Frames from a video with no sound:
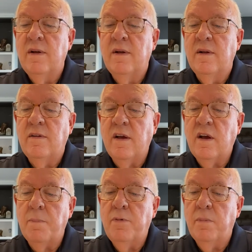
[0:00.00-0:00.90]
take
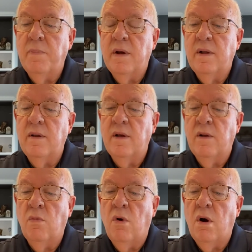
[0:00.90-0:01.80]
up your bed
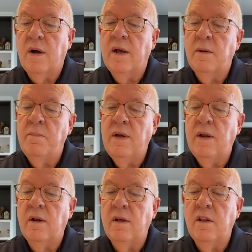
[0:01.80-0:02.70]
and walk." And
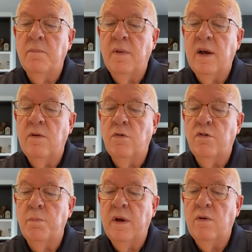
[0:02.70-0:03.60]
immediately the man
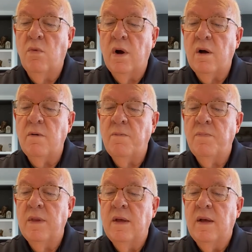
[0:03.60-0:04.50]
was made
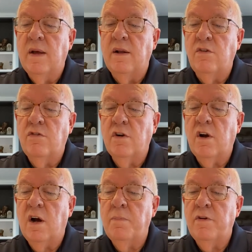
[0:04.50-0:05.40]
well and took
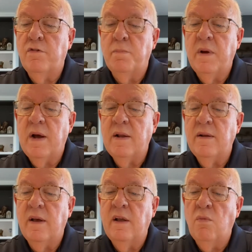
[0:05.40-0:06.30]
up his
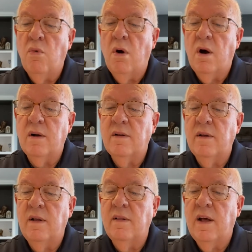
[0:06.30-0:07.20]
bed and
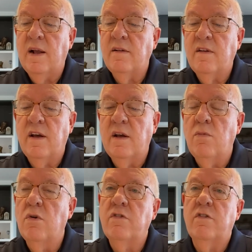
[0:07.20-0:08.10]
walked, and that day
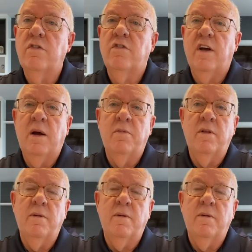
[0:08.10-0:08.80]
was the Sabbath.